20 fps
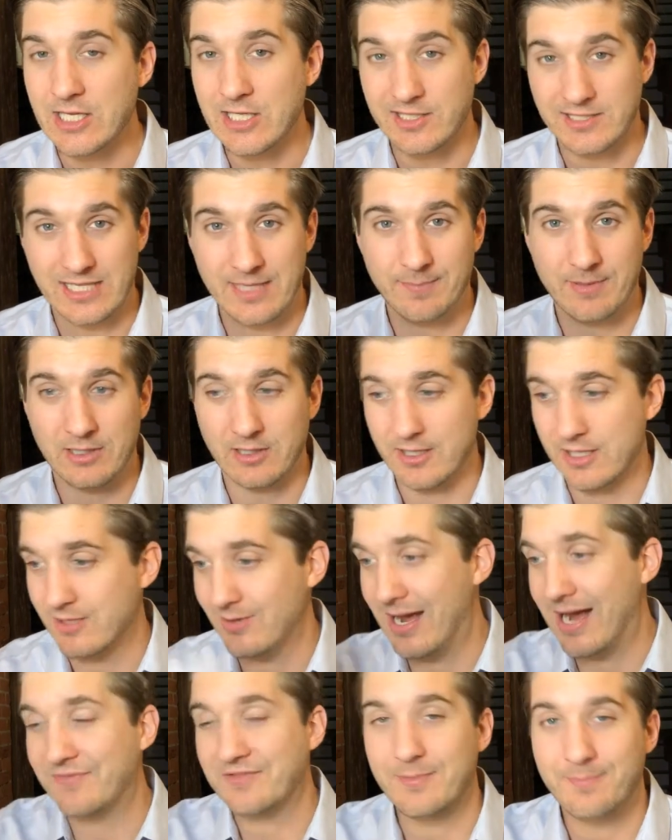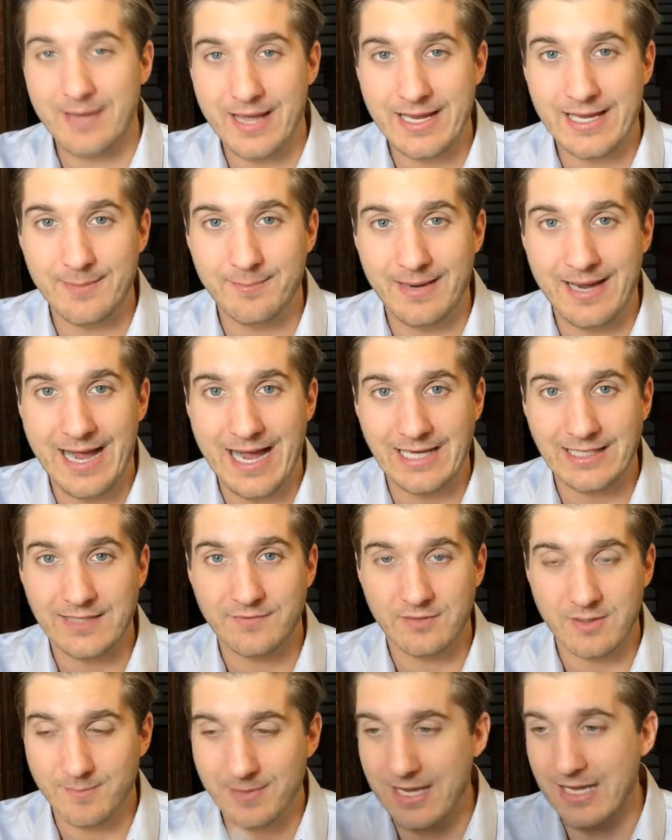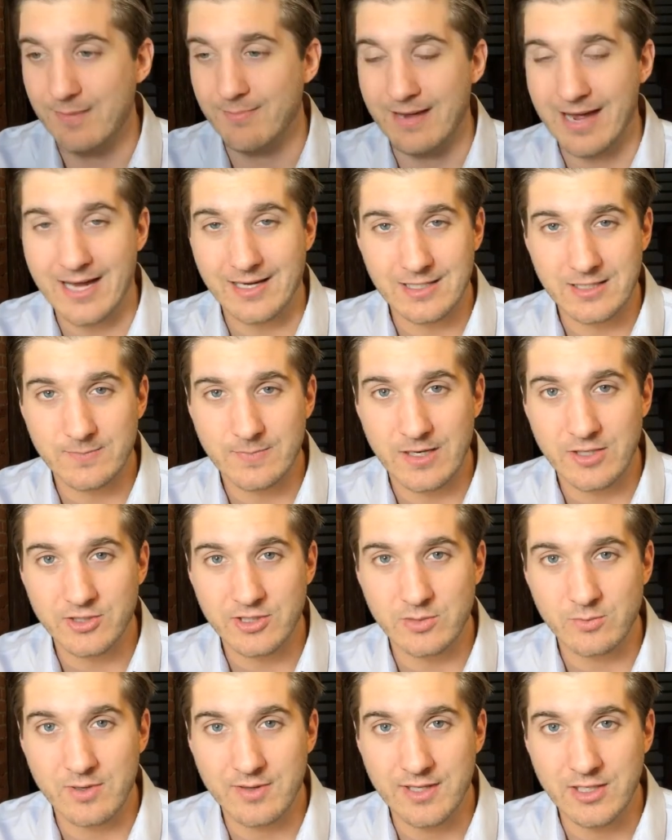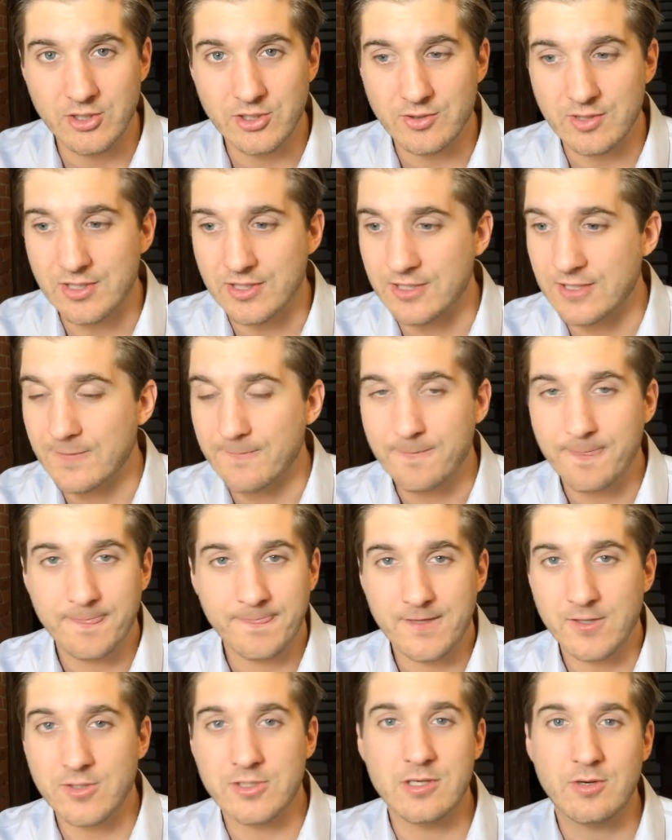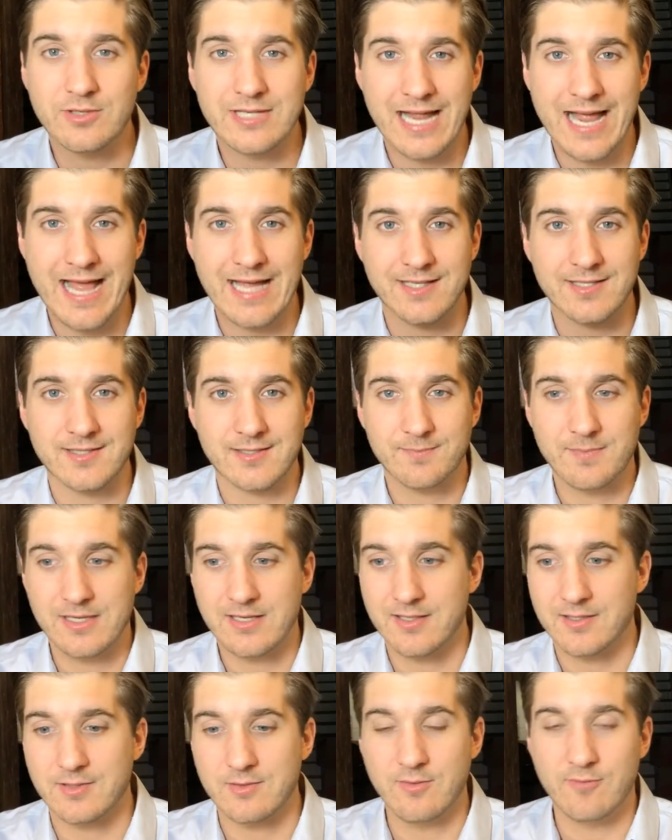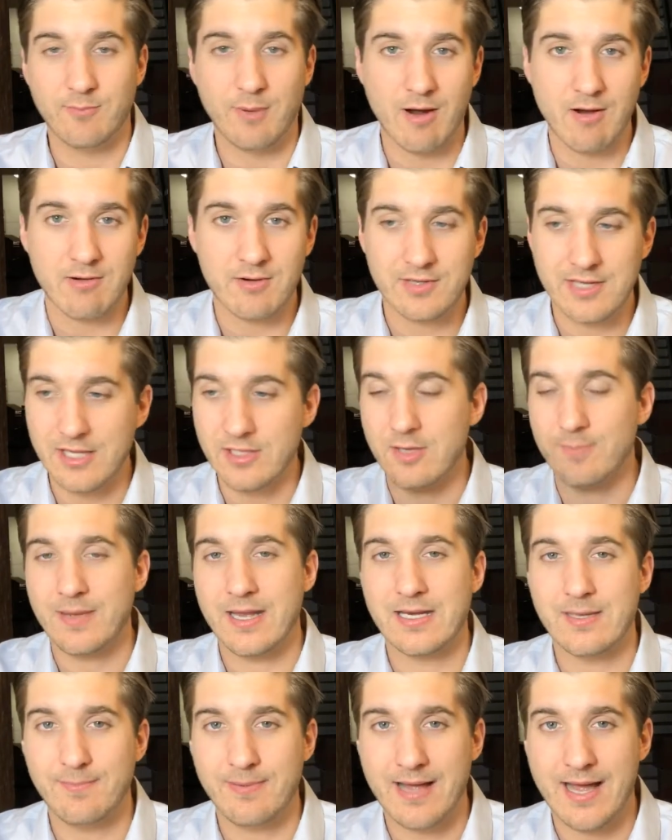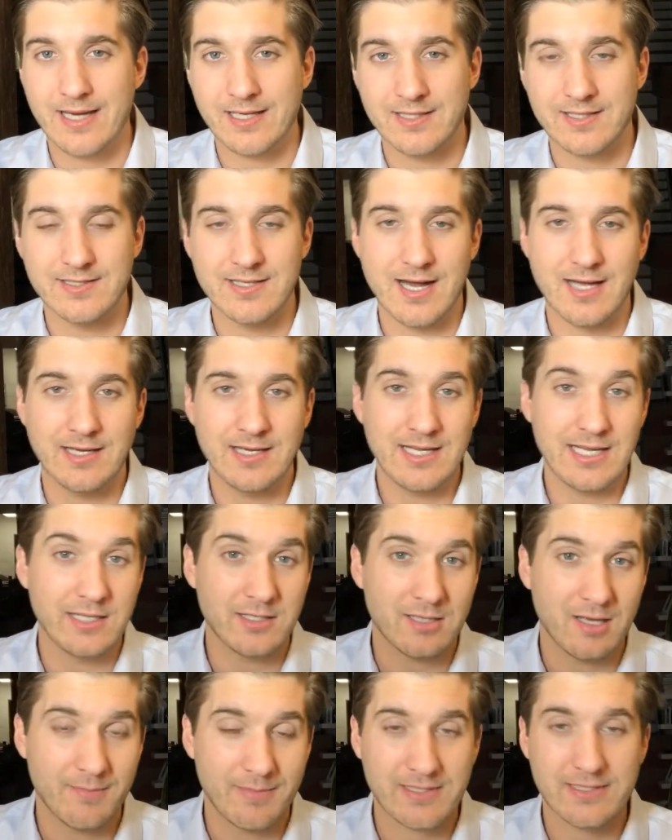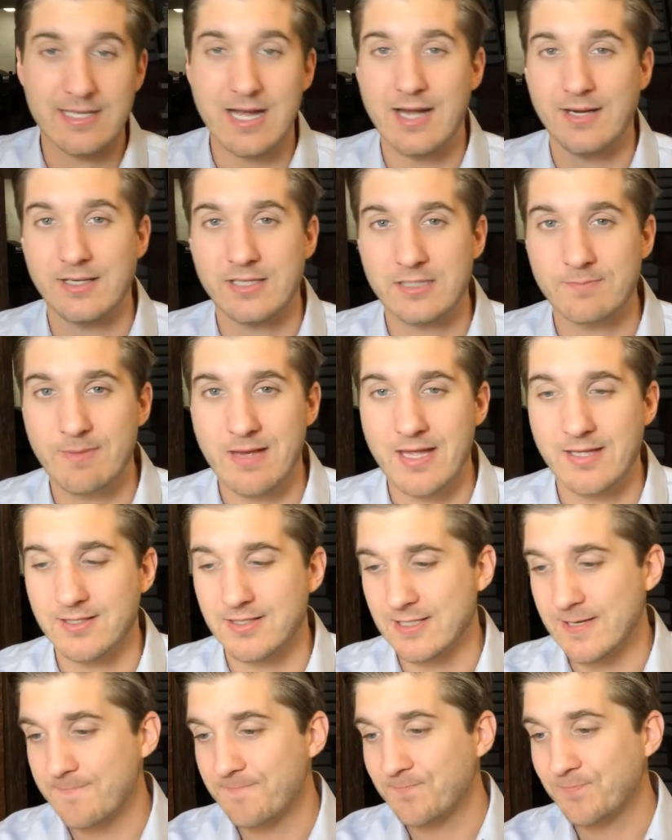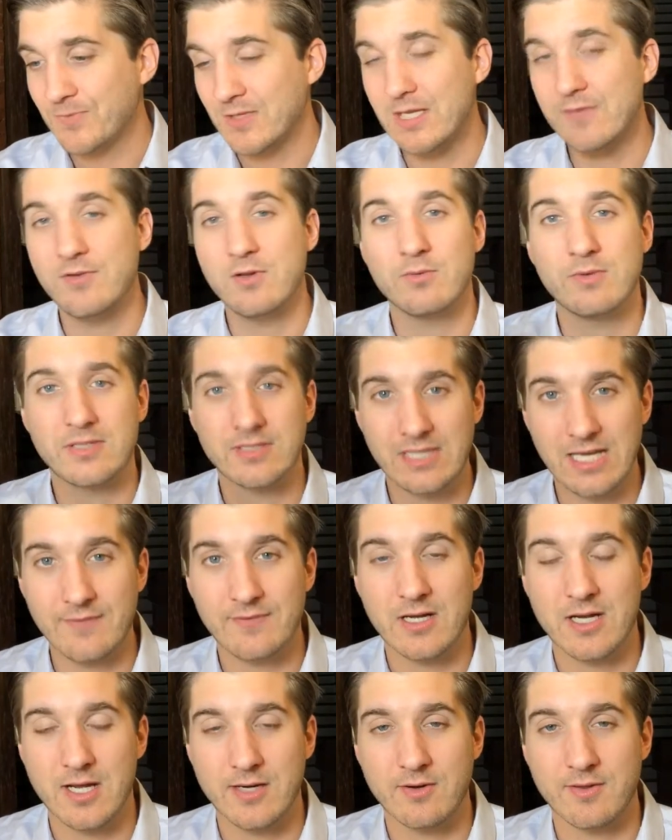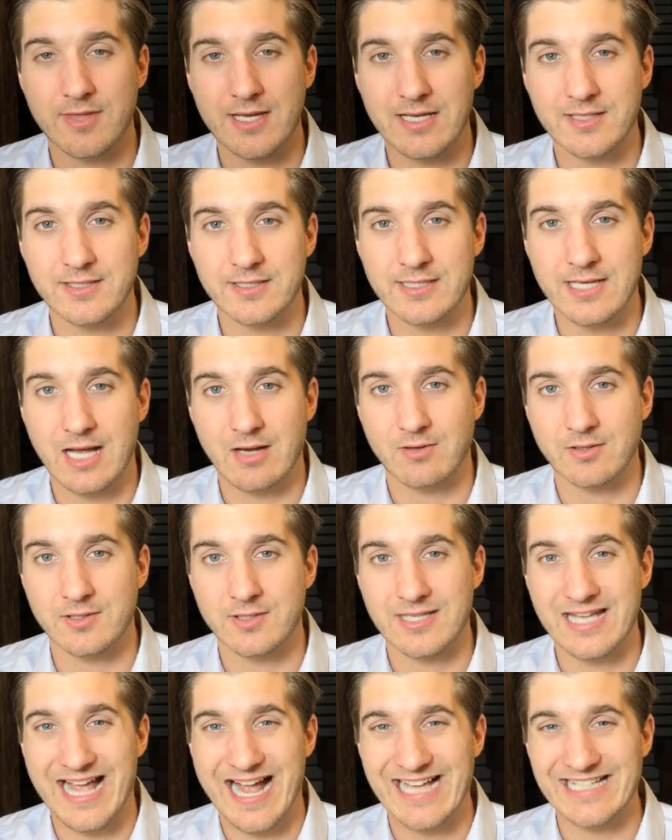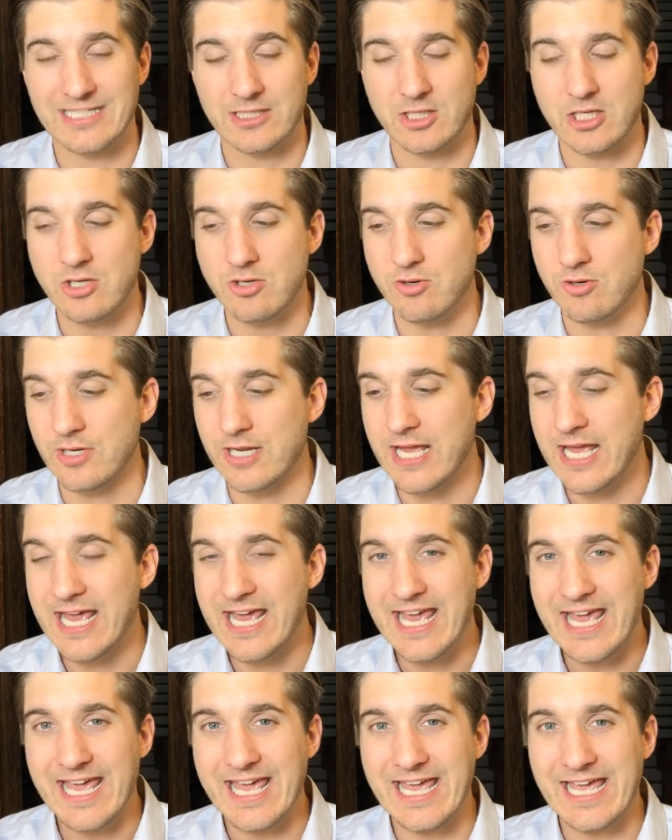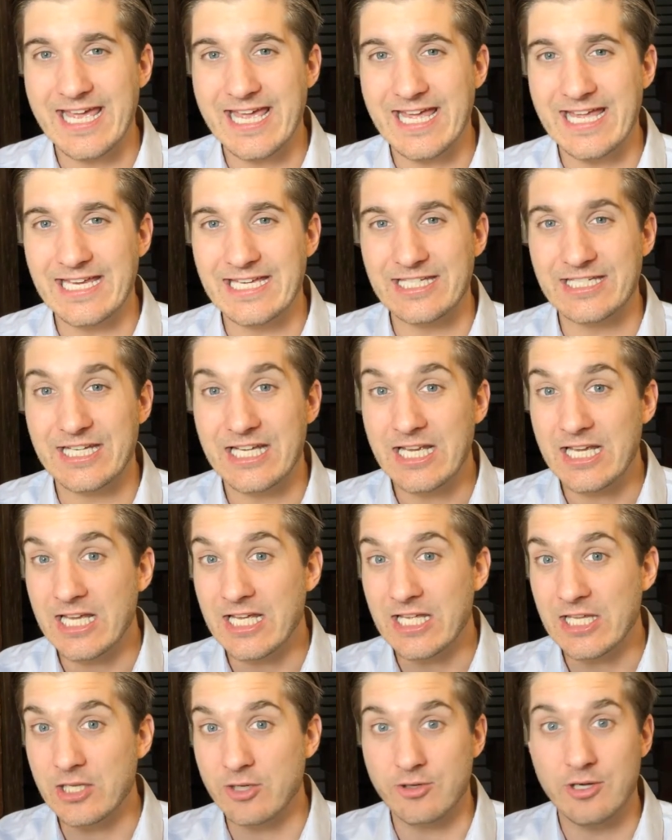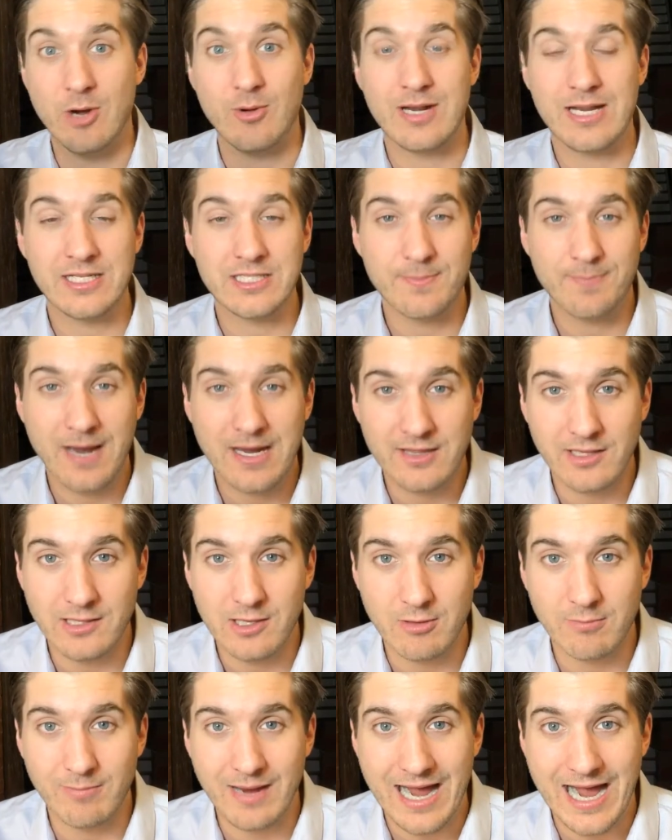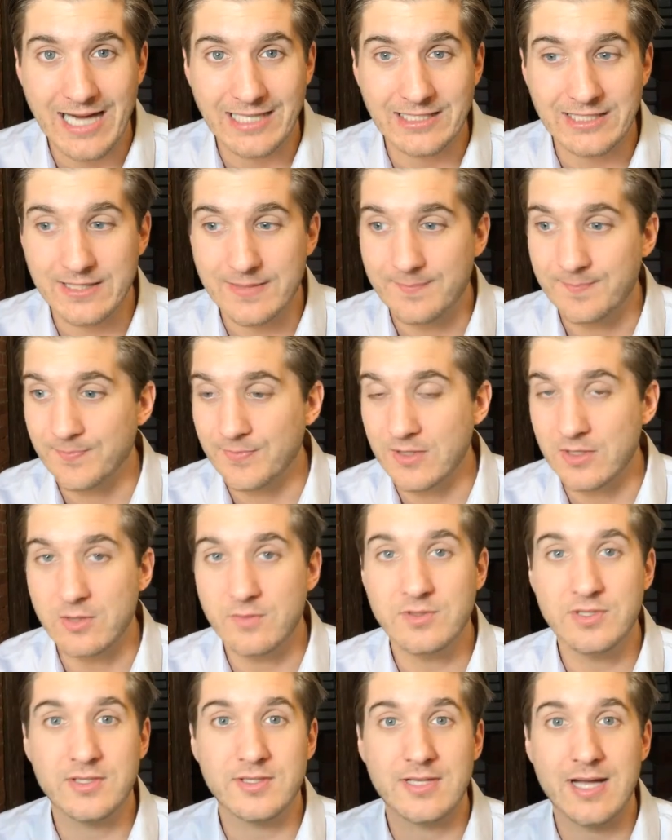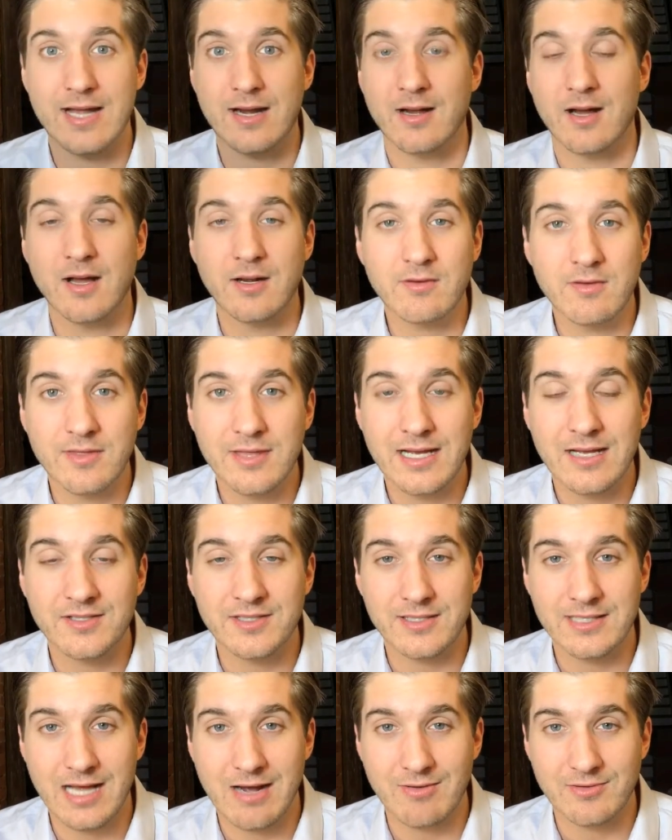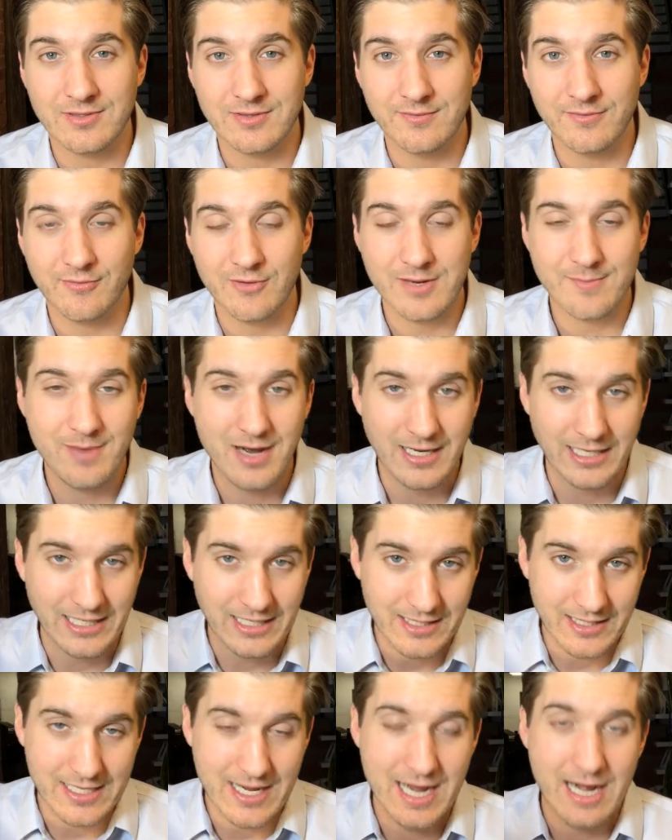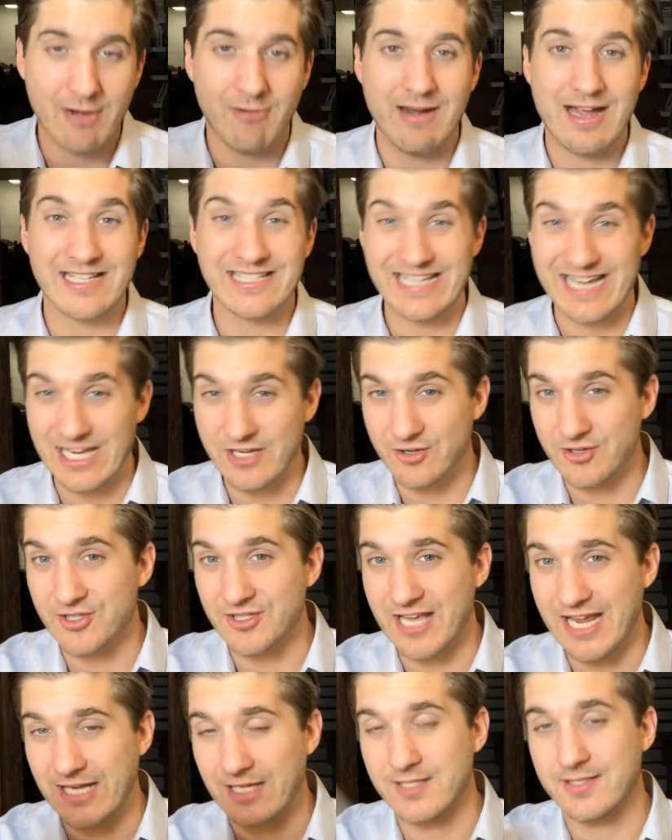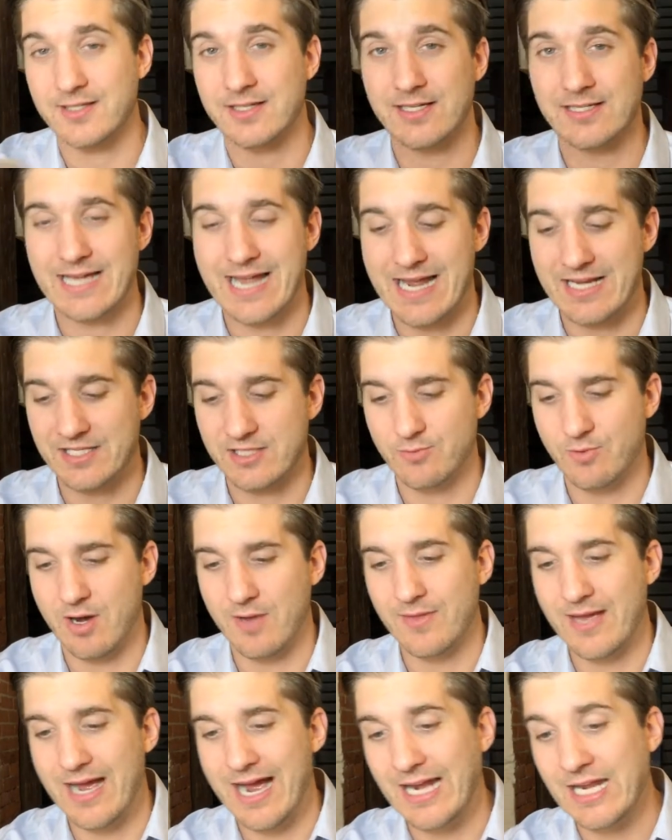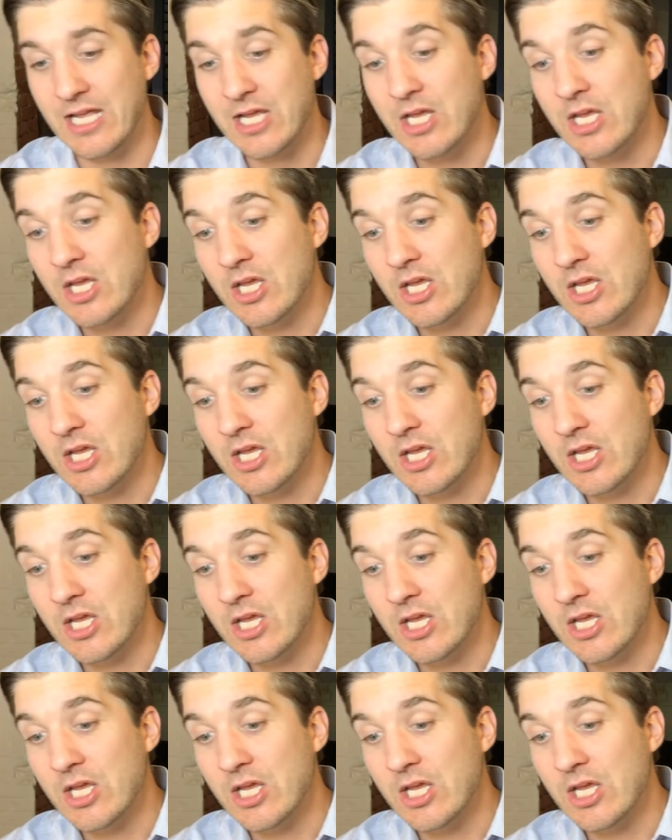Typically, you have to pay it back. If you pay it back, especially with interest, there's no tax because you've borrowed and you paid it back. It's not income, it's not an expense. If you received $100,000 as a loan and you don't need to pay the loan back, you just got $100,000 in free money. The IRS and your state is going to tax you on that.